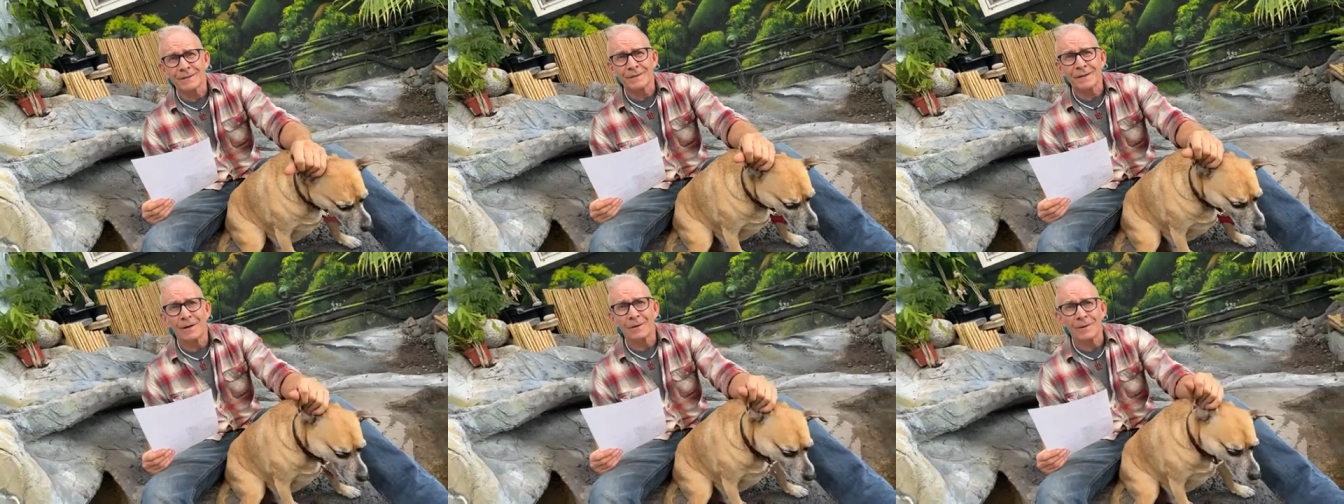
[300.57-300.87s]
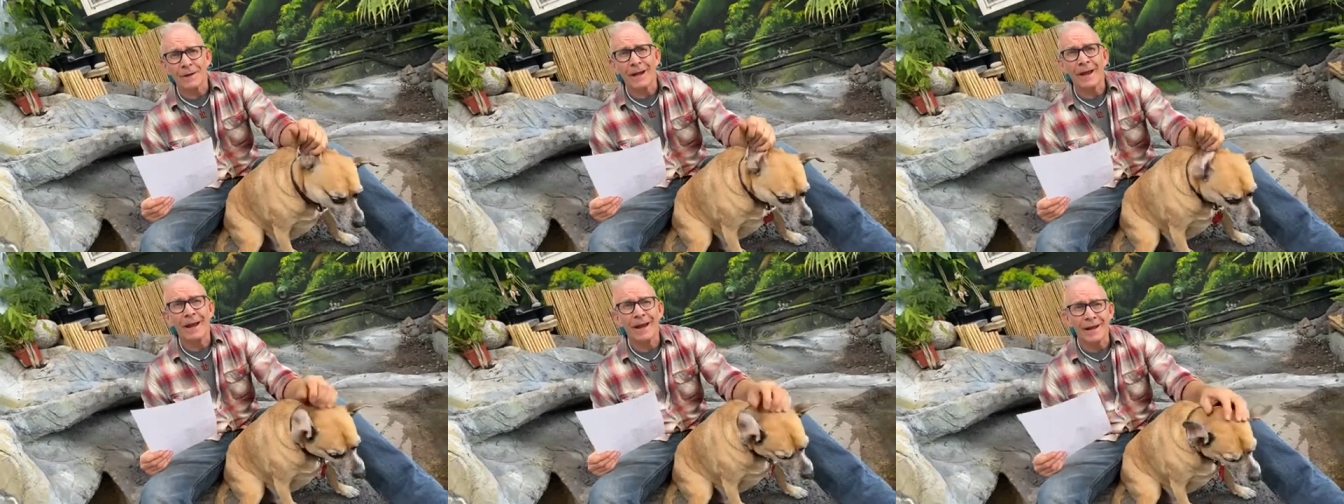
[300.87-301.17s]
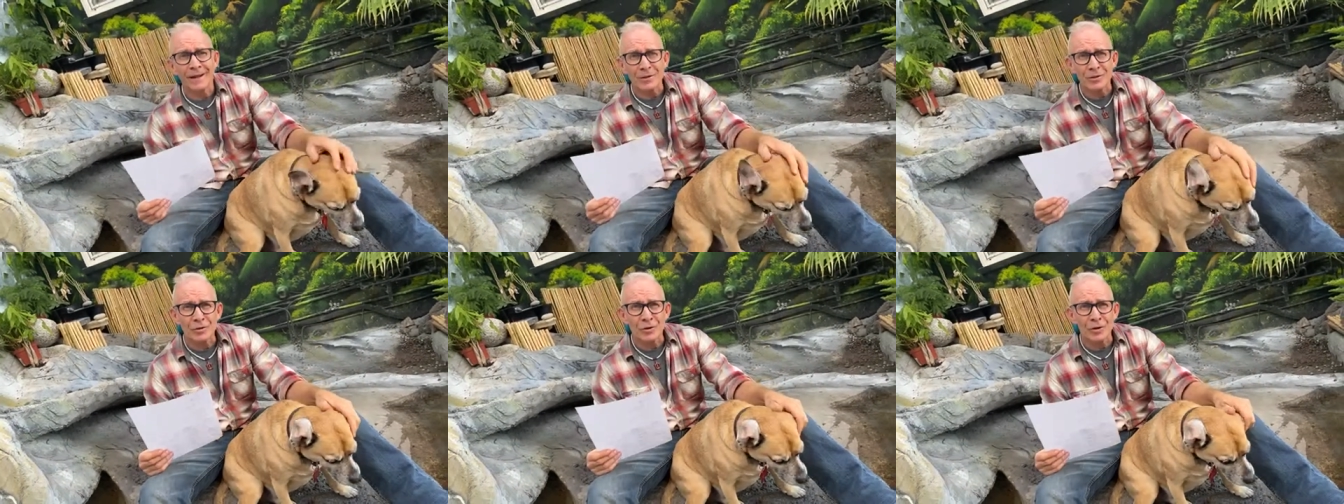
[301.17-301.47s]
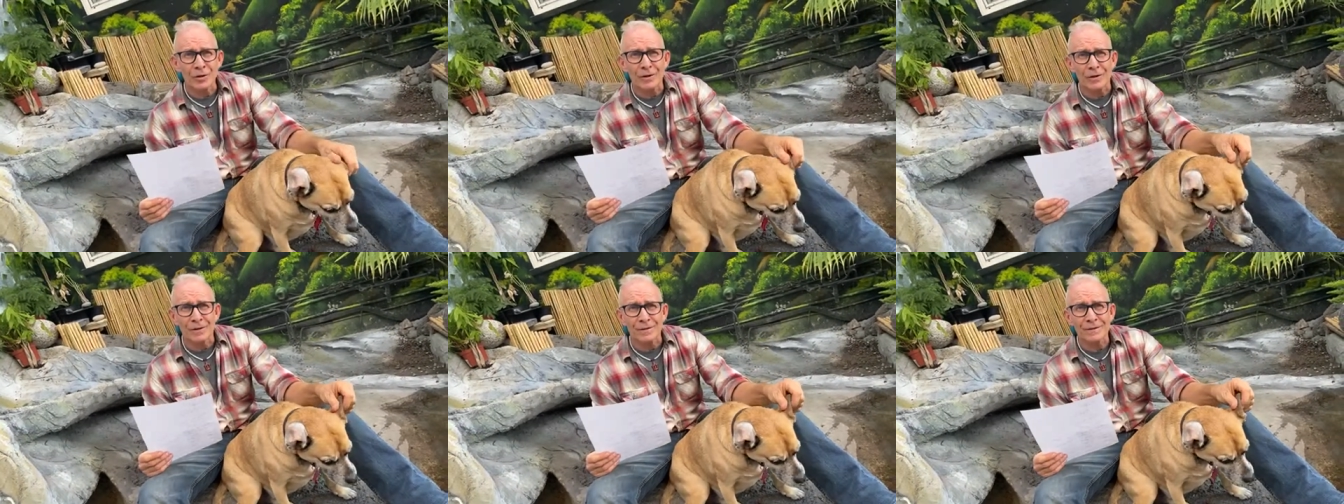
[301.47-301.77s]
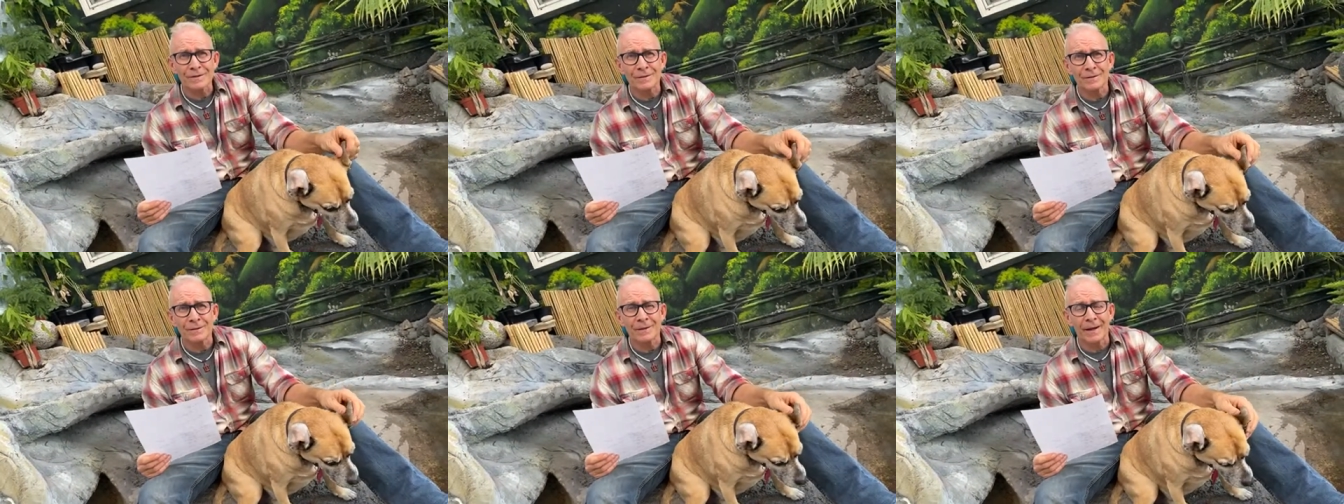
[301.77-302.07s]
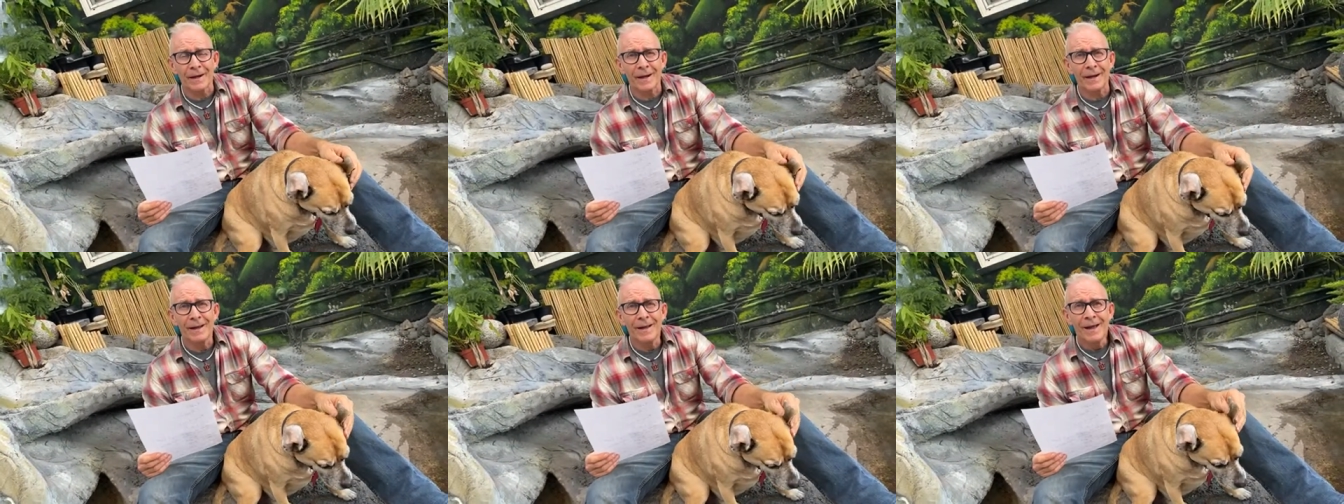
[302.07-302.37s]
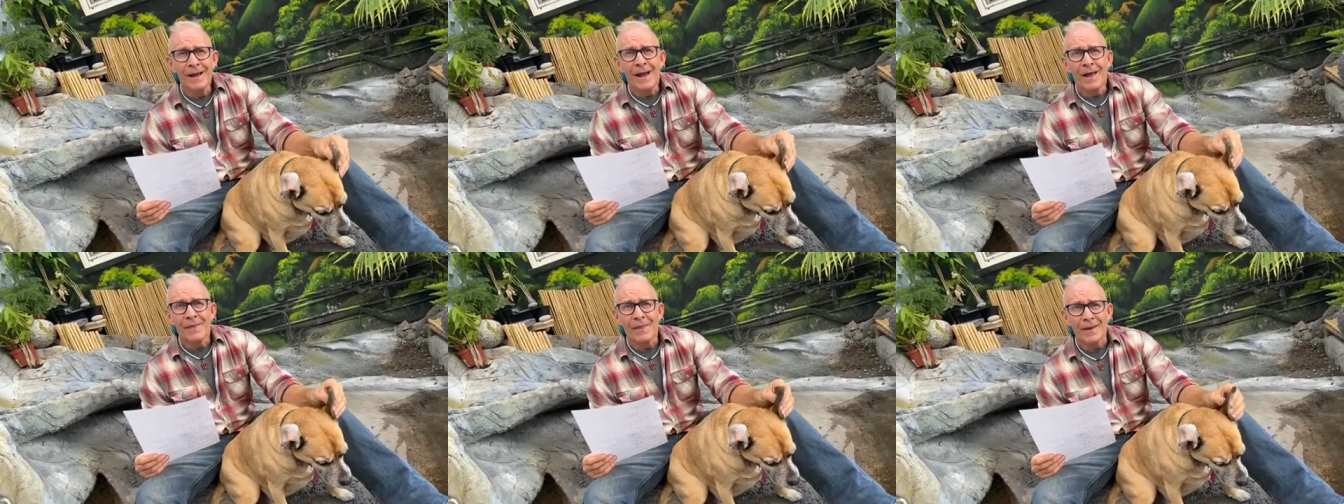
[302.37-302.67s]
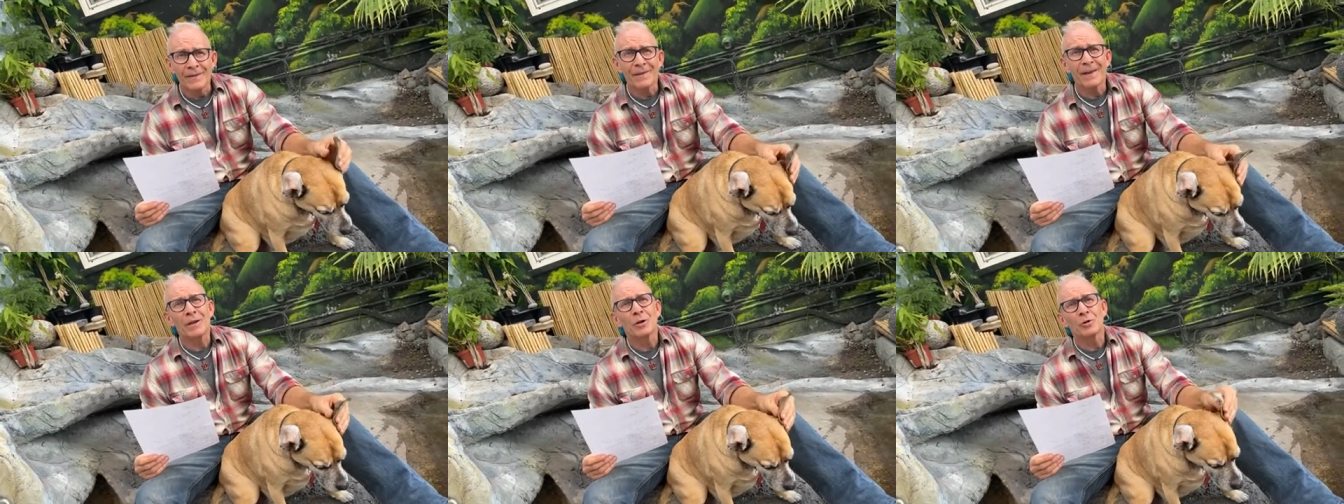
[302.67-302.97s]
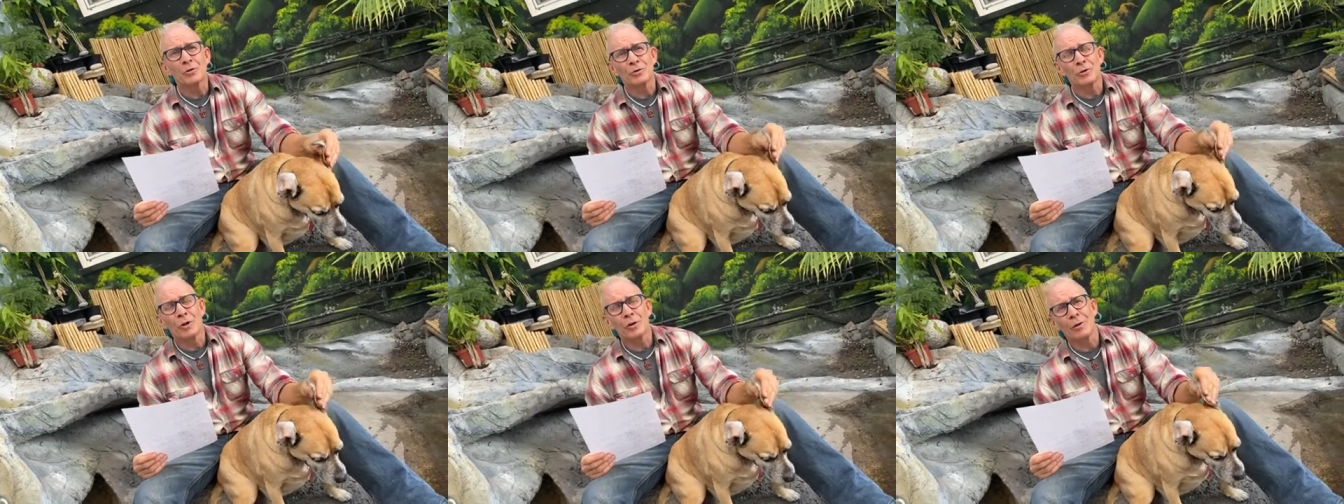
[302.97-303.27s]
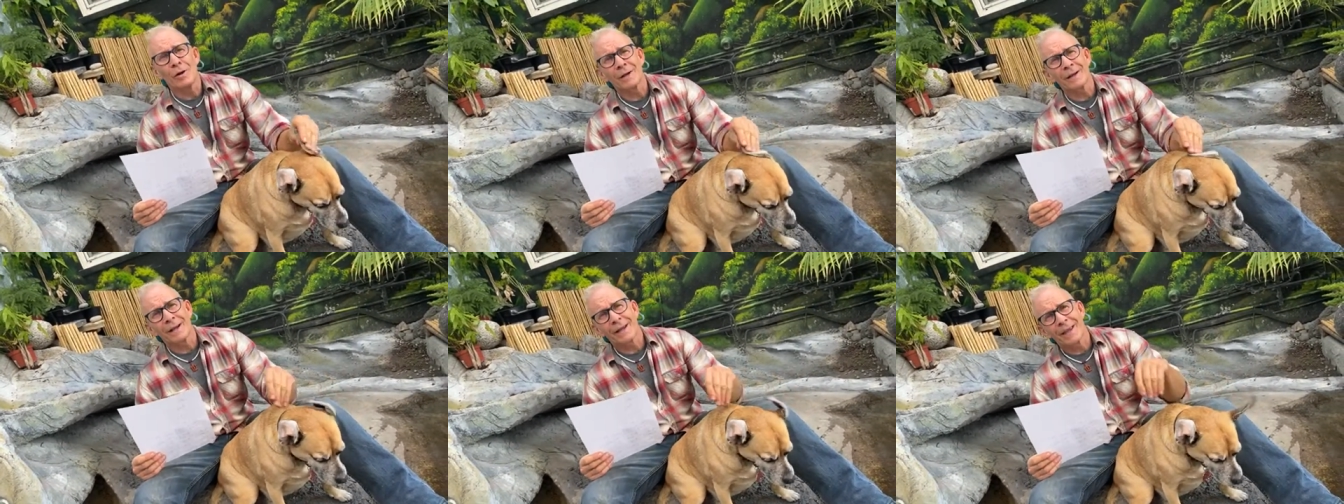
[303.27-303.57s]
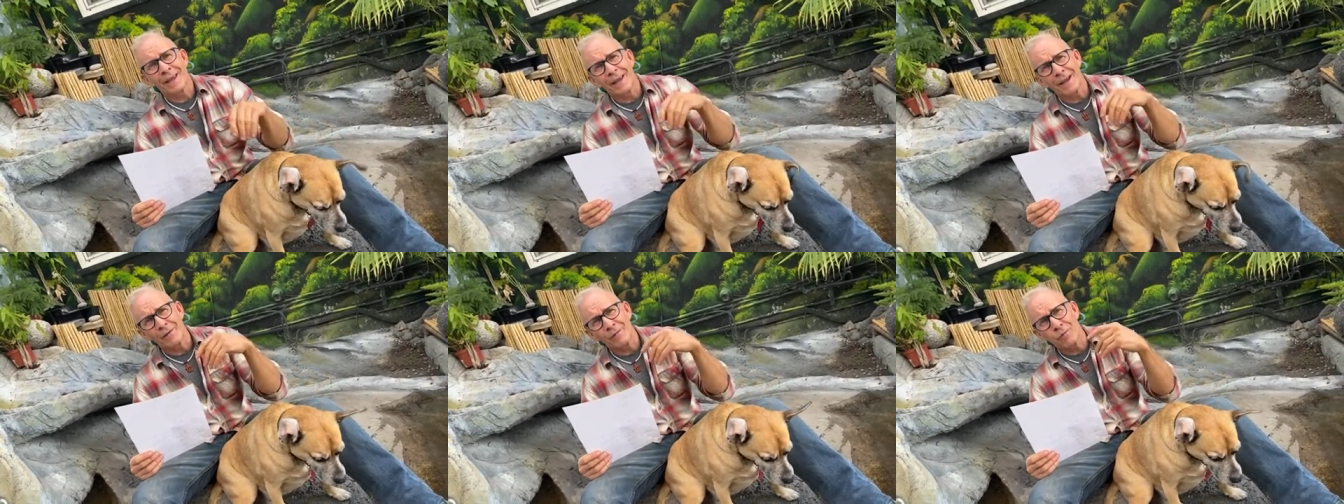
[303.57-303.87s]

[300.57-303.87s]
okay, and turtles, okay, that they could no longer care